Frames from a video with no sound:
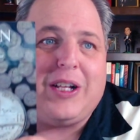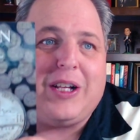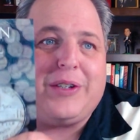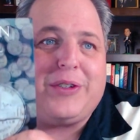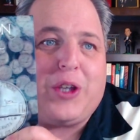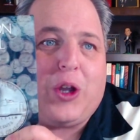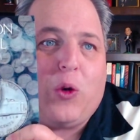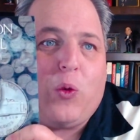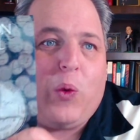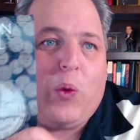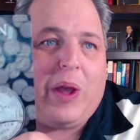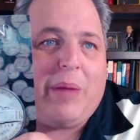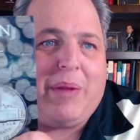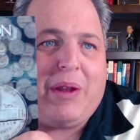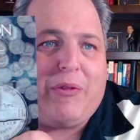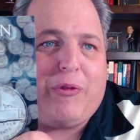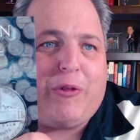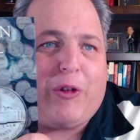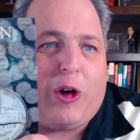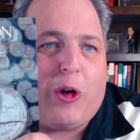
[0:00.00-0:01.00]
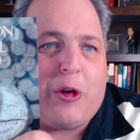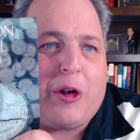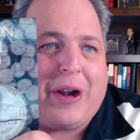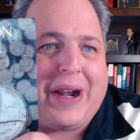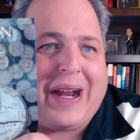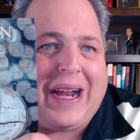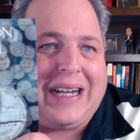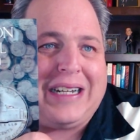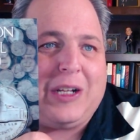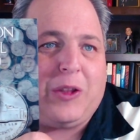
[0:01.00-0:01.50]
so Whitman folder
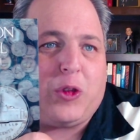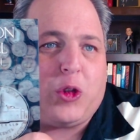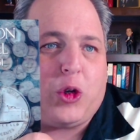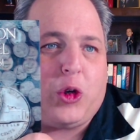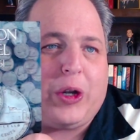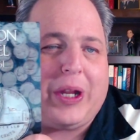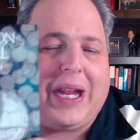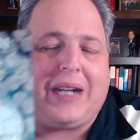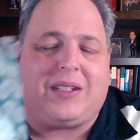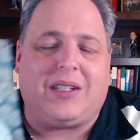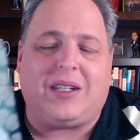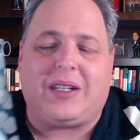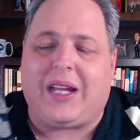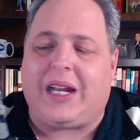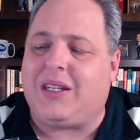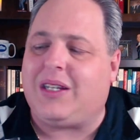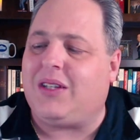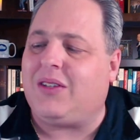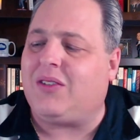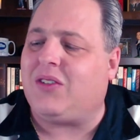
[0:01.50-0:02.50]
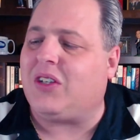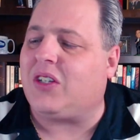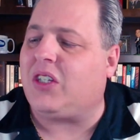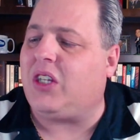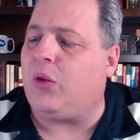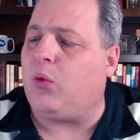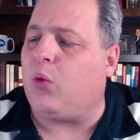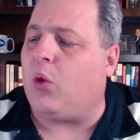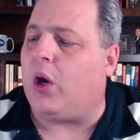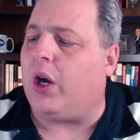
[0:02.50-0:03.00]
1938 to
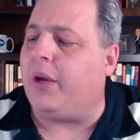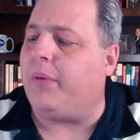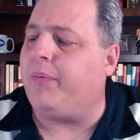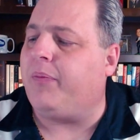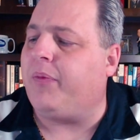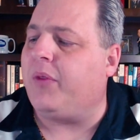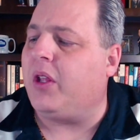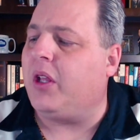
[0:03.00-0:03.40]
1961.